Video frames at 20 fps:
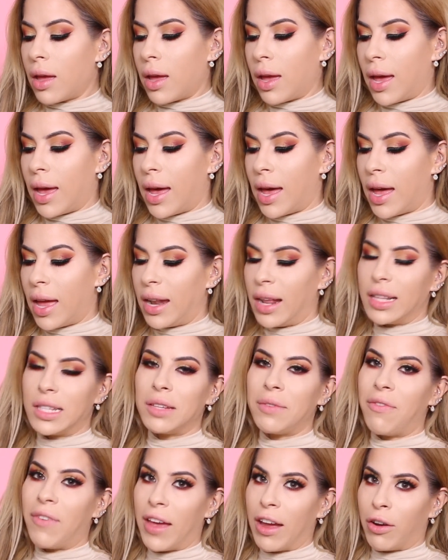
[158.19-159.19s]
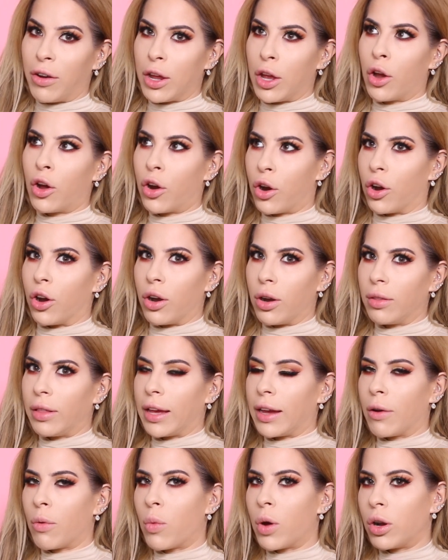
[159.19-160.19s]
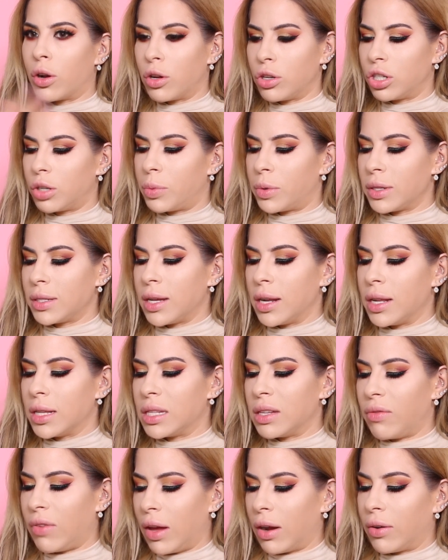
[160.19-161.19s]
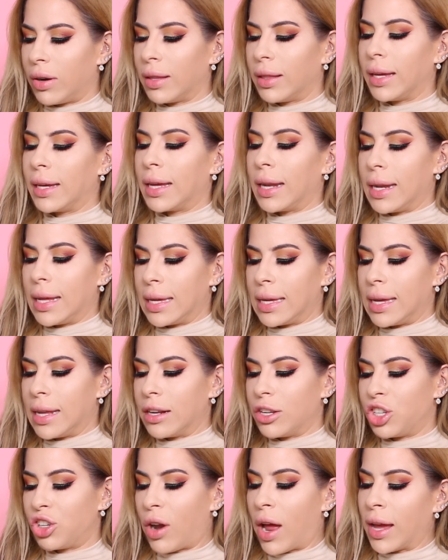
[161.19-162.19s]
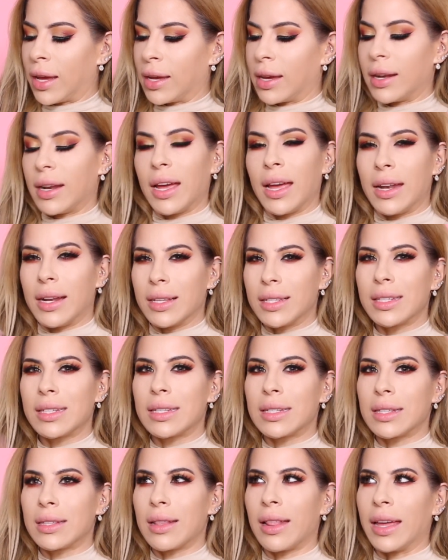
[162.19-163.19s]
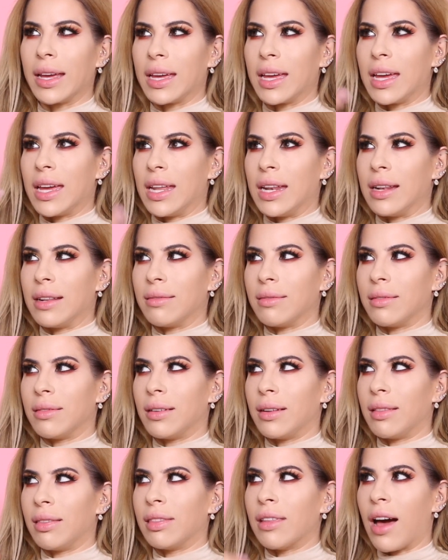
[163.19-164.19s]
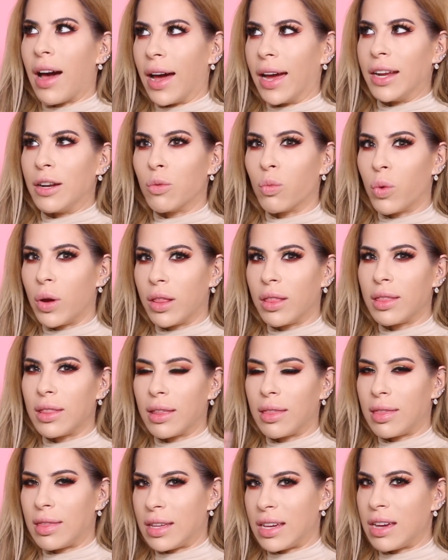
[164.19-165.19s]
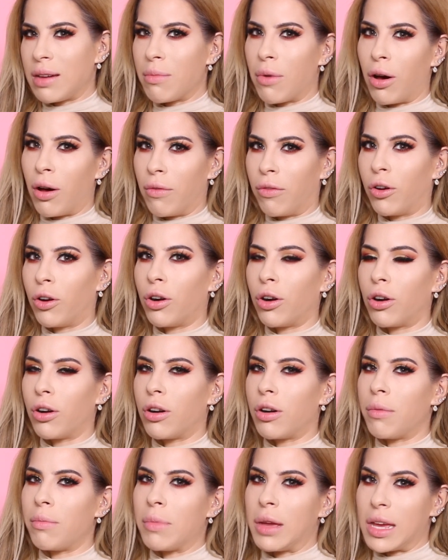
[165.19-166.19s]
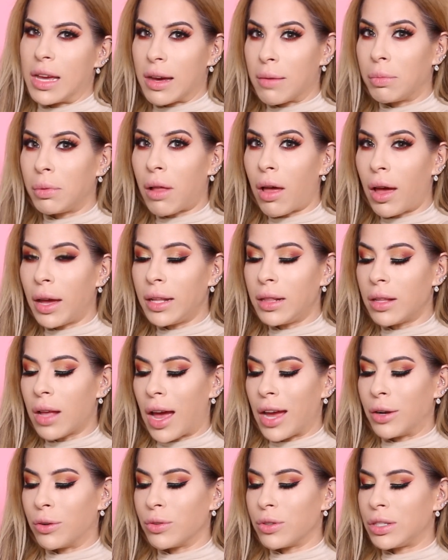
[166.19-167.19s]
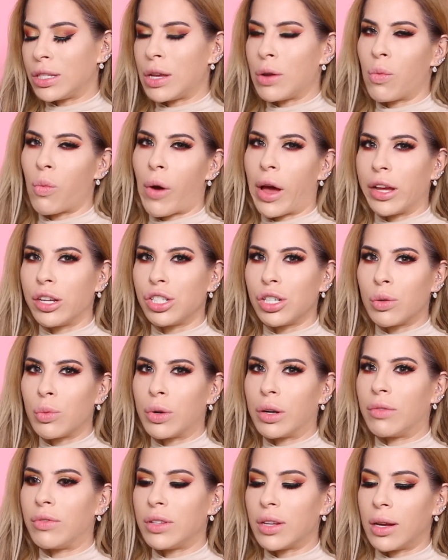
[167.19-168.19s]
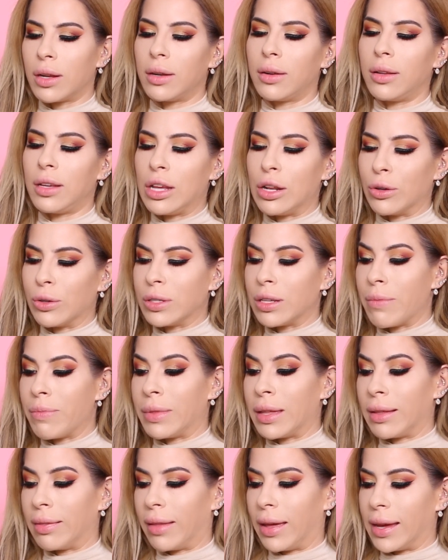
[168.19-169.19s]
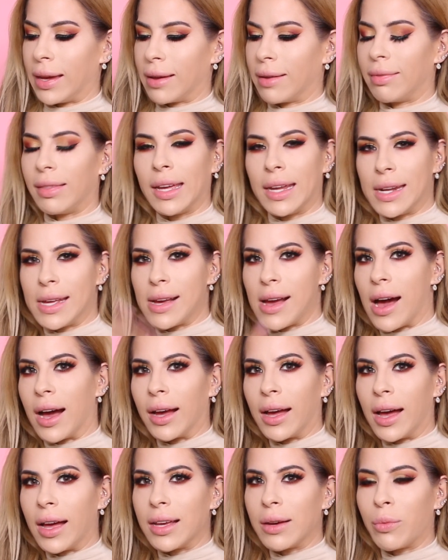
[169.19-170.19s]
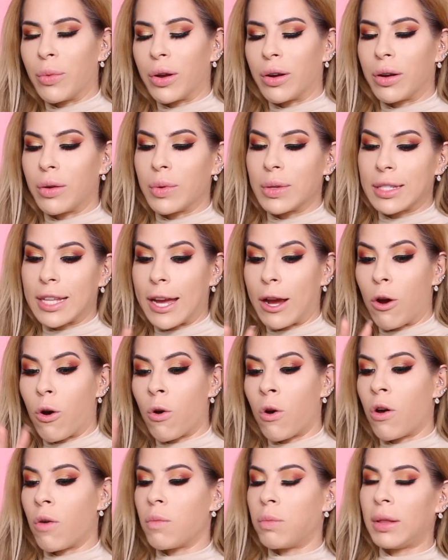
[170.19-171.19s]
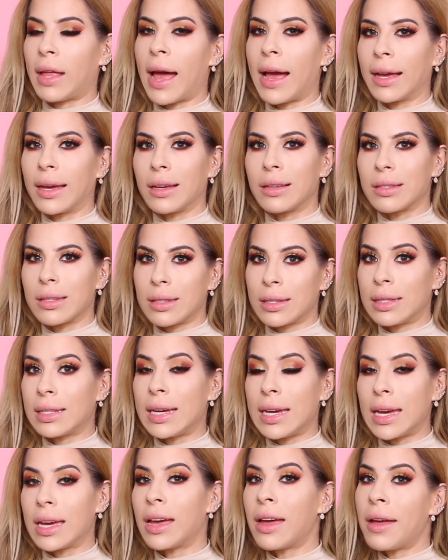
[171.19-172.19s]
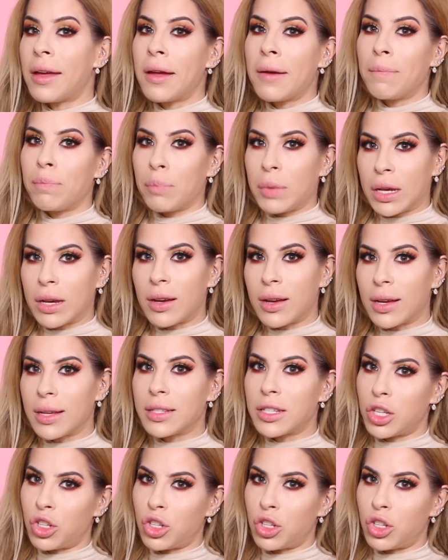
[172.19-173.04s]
and it's very her, like 100%. It's very like Nikita Dragun, and it's like in line with the theme of her makeup line. I don't see why she would have done, you know, something like Lady Gaga where it was like all black and sleek, because